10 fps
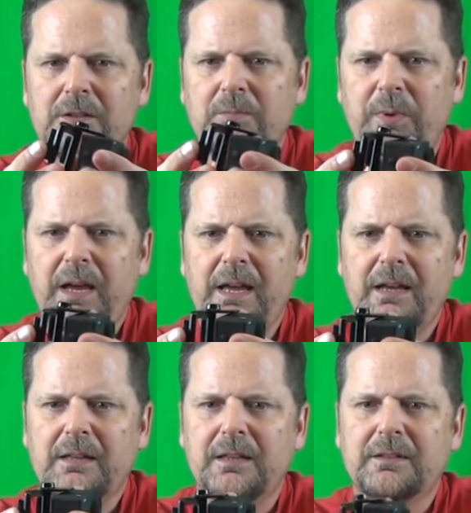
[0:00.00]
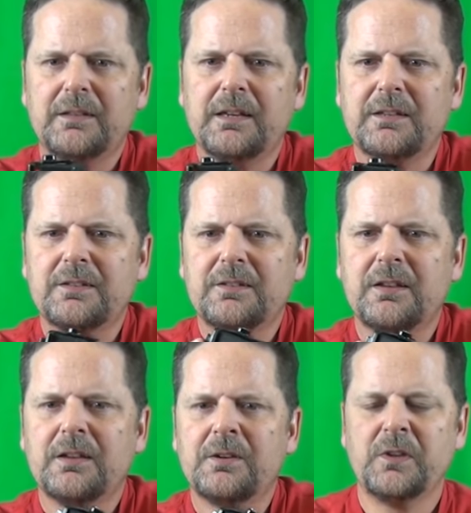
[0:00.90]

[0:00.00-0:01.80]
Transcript: the back like this.